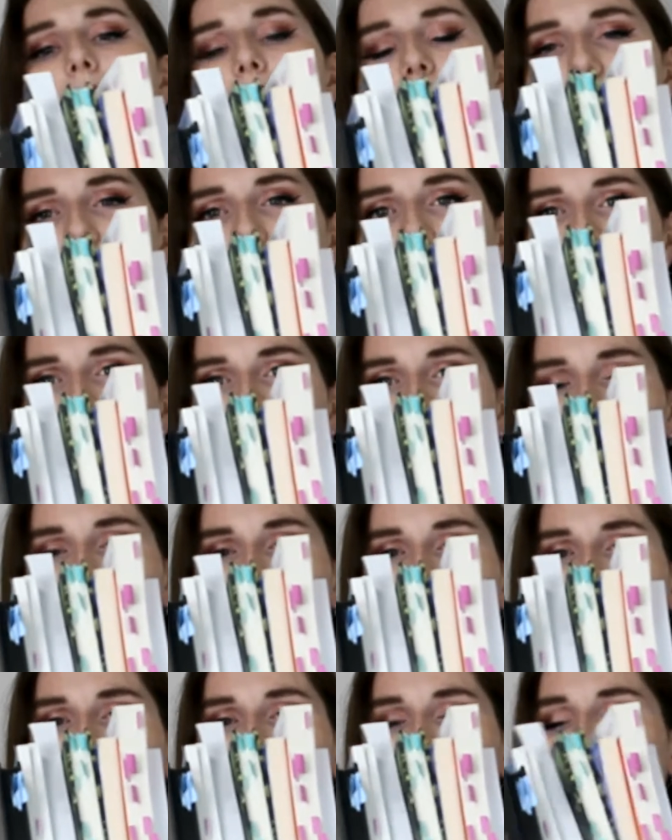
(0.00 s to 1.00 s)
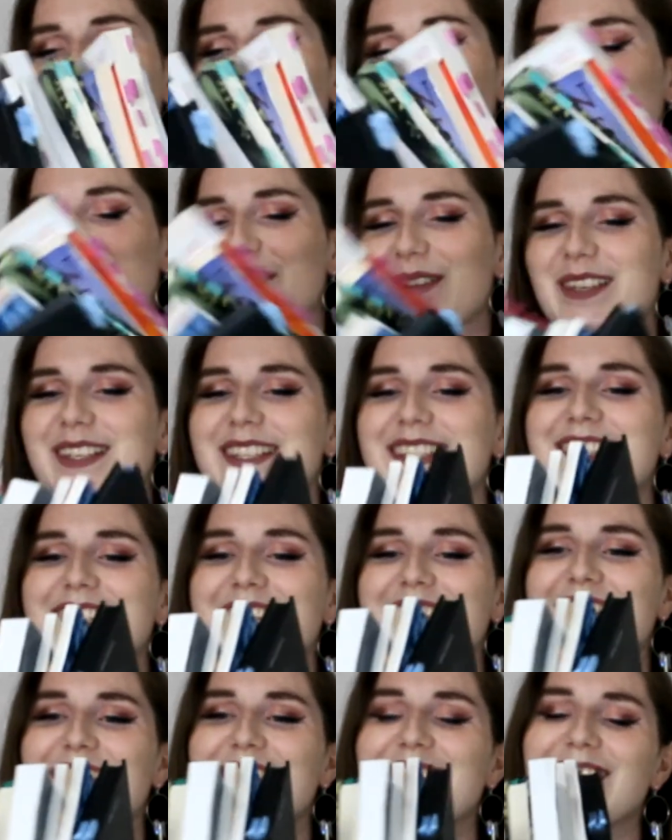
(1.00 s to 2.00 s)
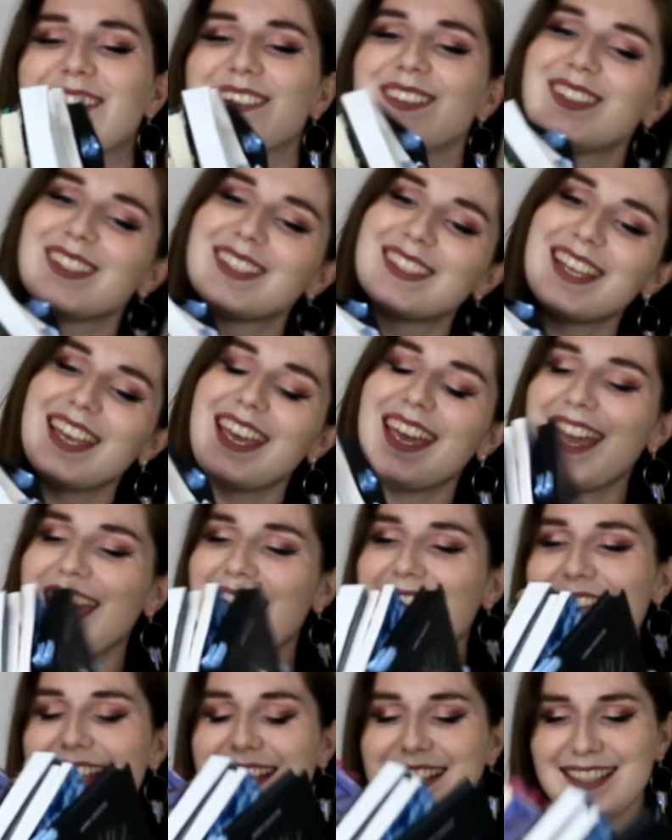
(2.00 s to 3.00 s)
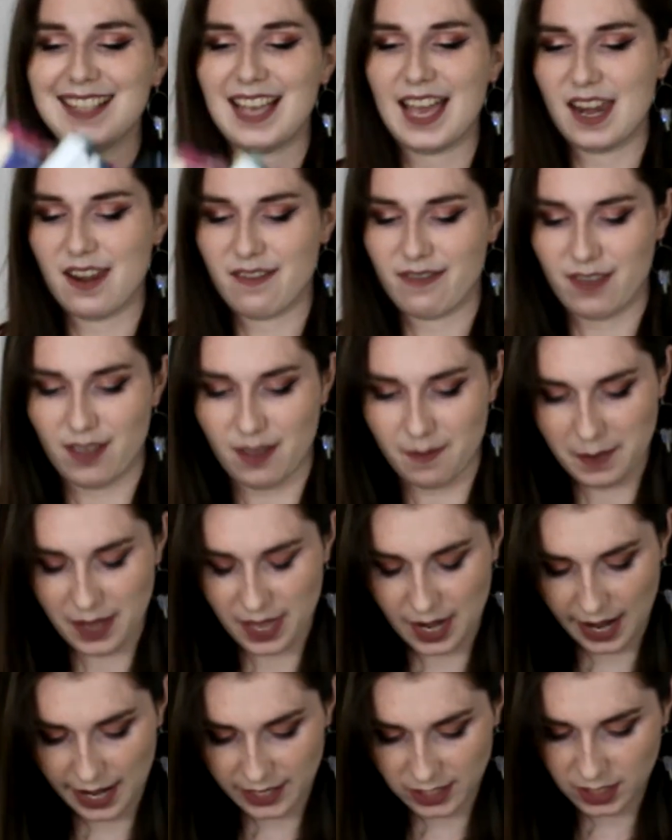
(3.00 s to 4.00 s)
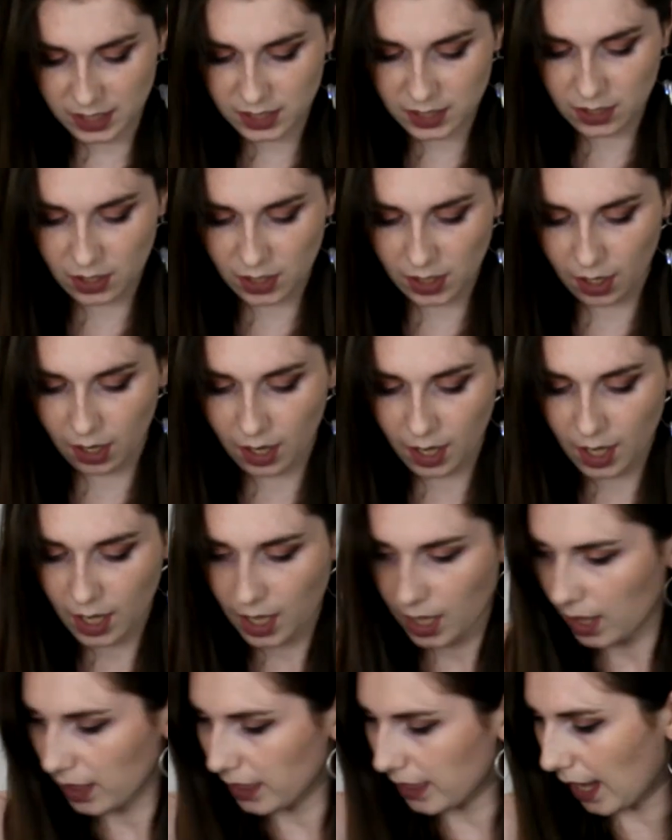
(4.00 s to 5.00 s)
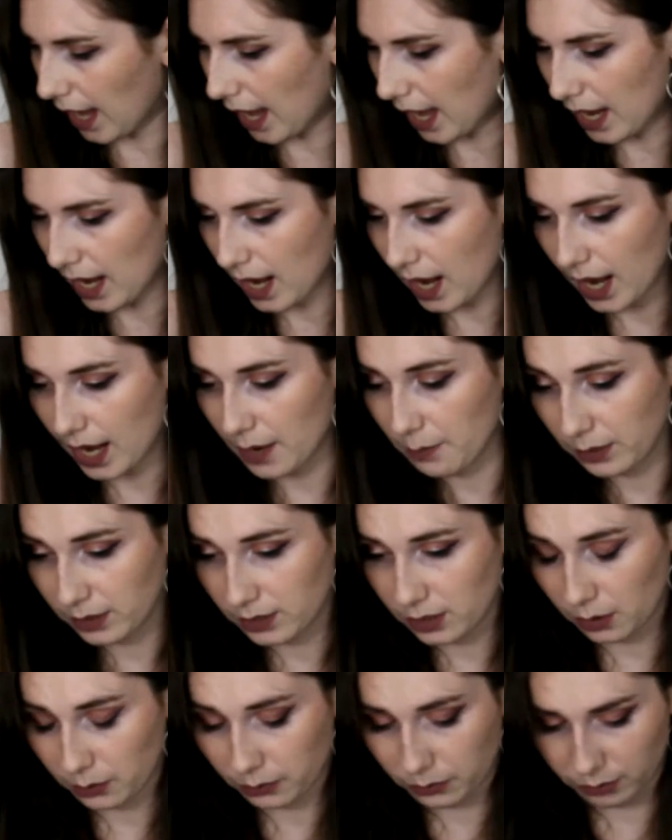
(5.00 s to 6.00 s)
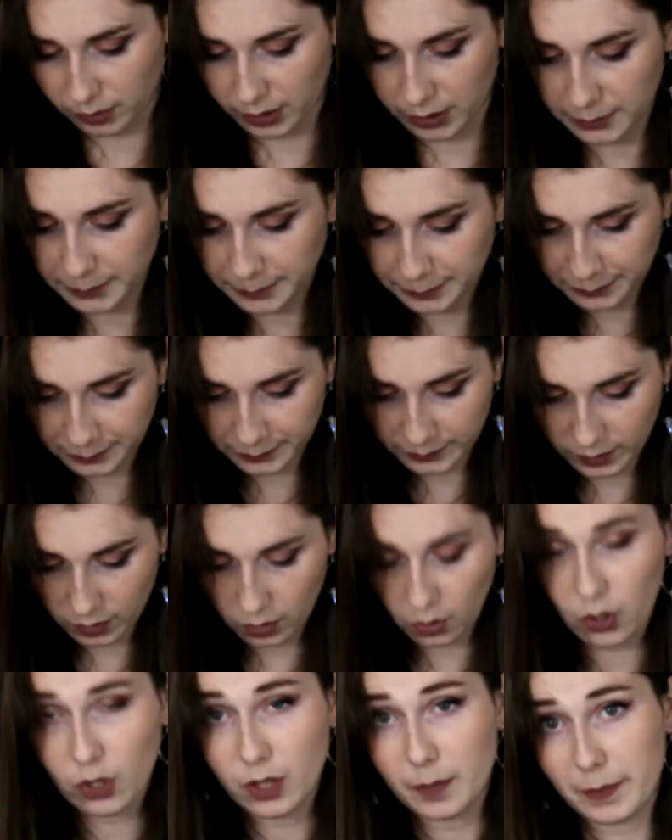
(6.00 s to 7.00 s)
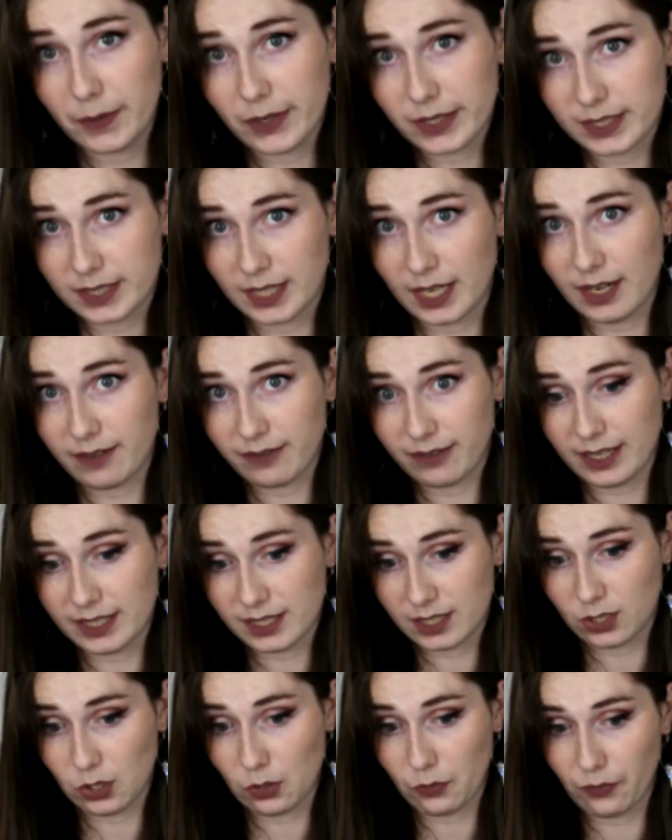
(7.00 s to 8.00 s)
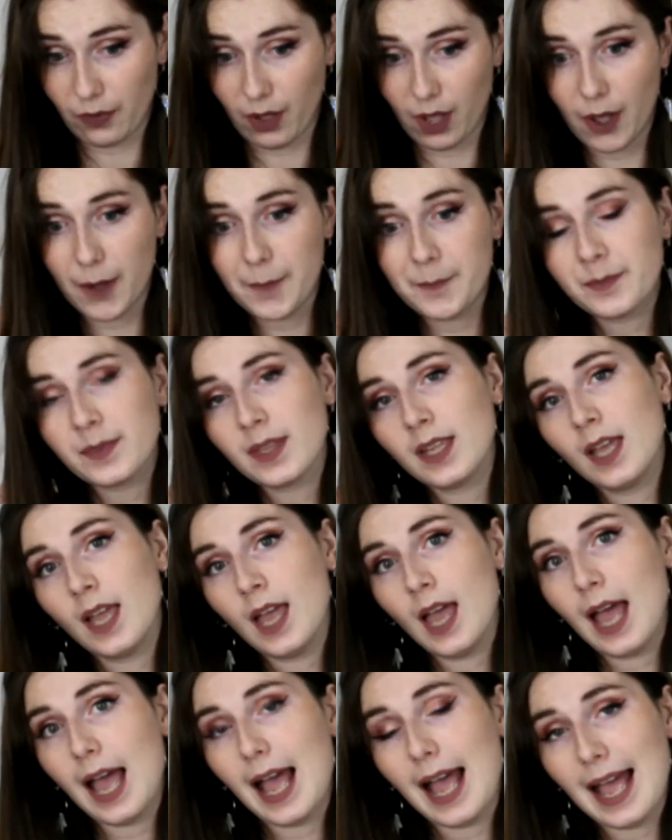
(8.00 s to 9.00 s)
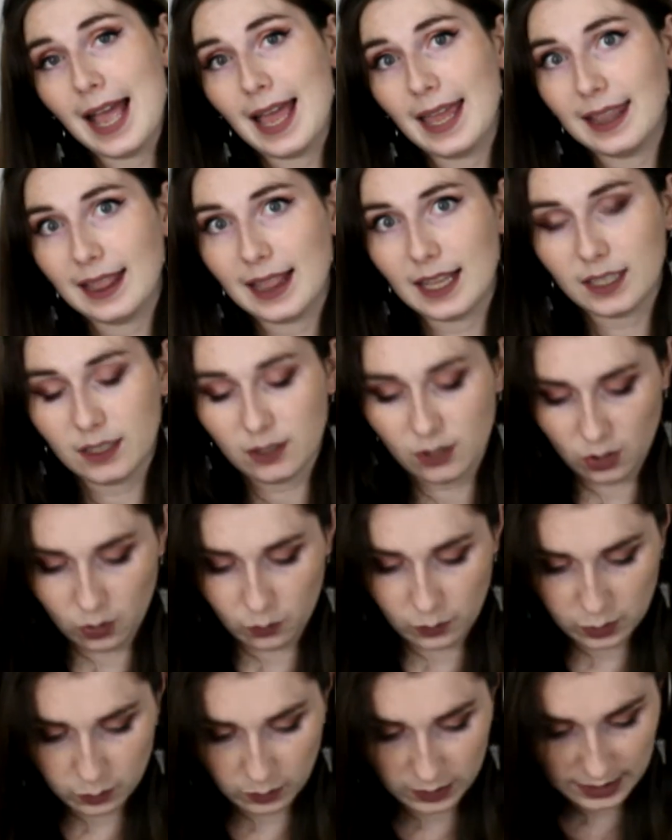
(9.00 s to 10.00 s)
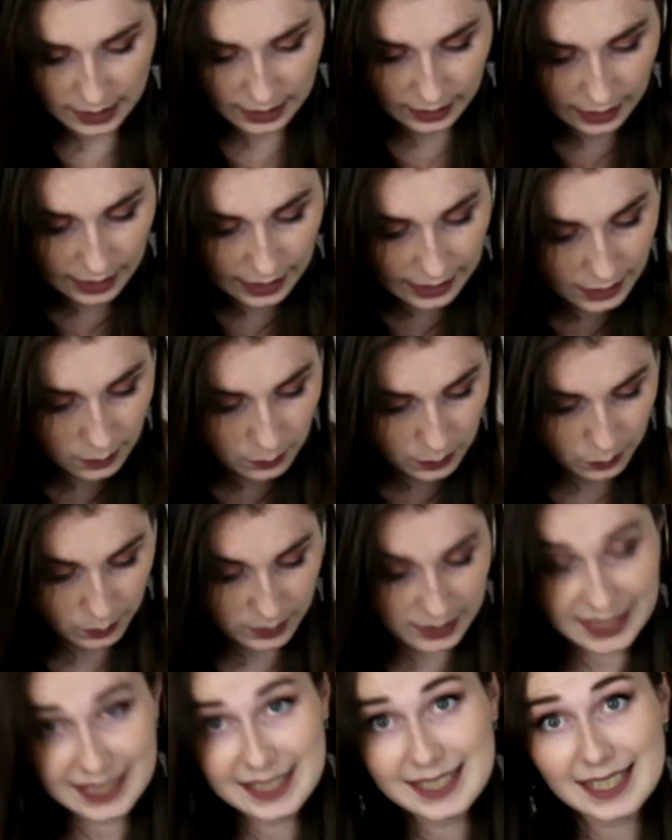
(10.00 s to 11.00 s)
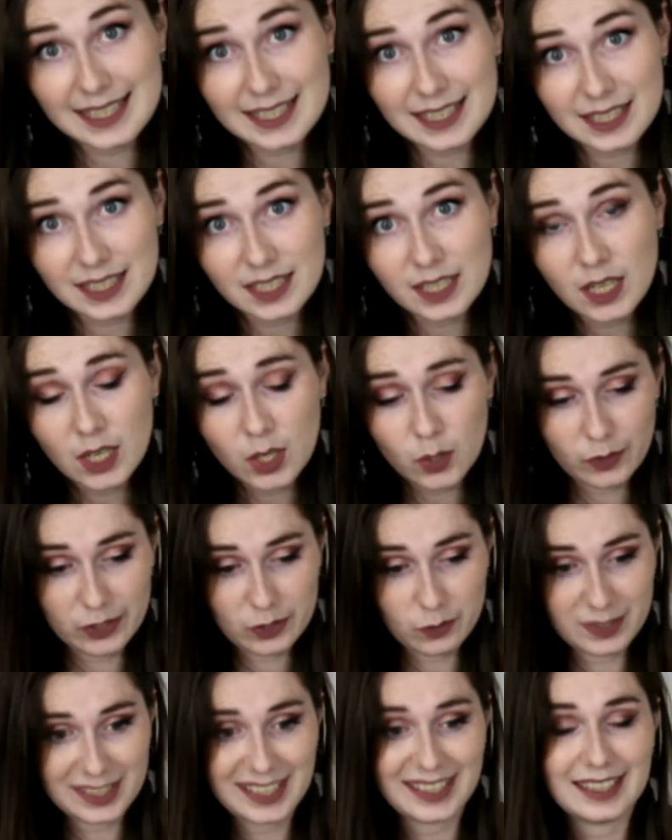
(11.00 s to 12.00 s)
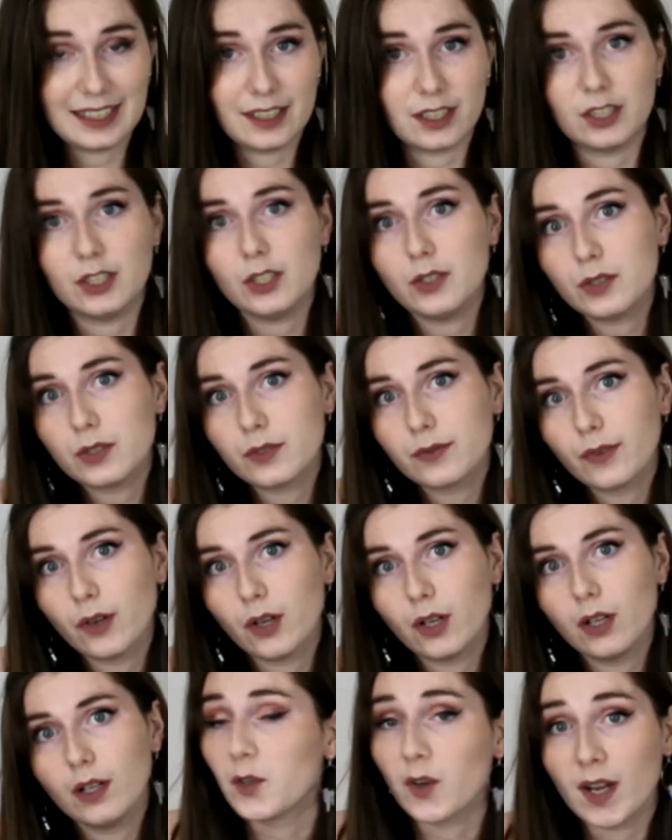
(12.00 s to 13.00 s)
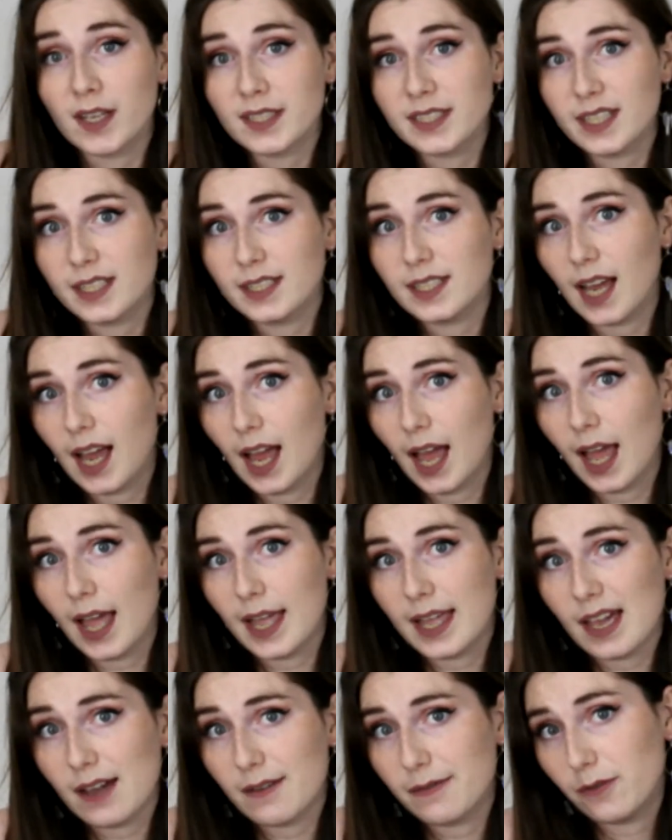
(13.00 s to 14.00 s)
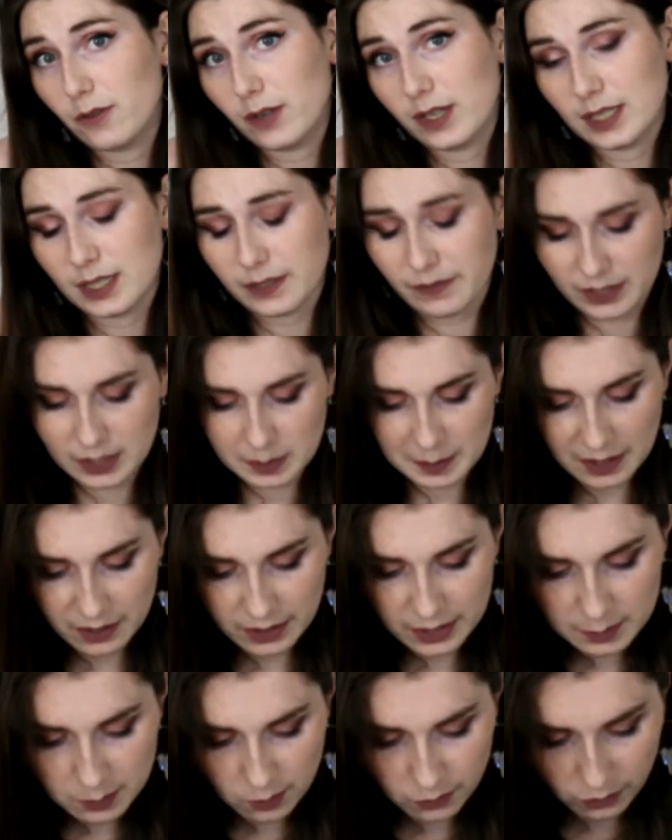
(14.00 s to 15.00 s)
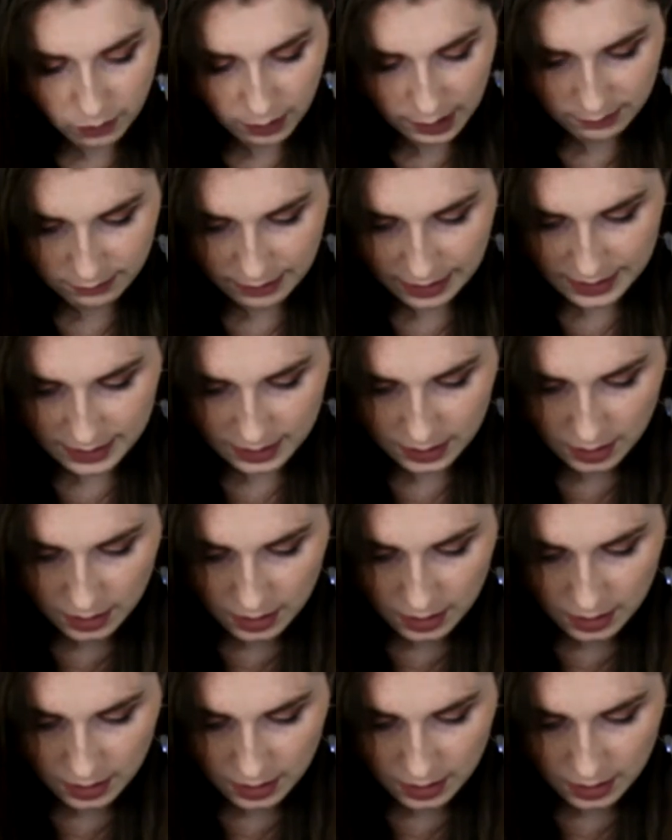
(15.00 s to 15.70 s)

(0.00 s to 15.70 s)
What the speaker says: nerd, I've got all the sticky notes inside of them, and I just thought that I would go through all the books that I've read so far and let you know which ones I liked, which ones I didn't, which ones I think are useful. Granted, I have 4 years of experience before I read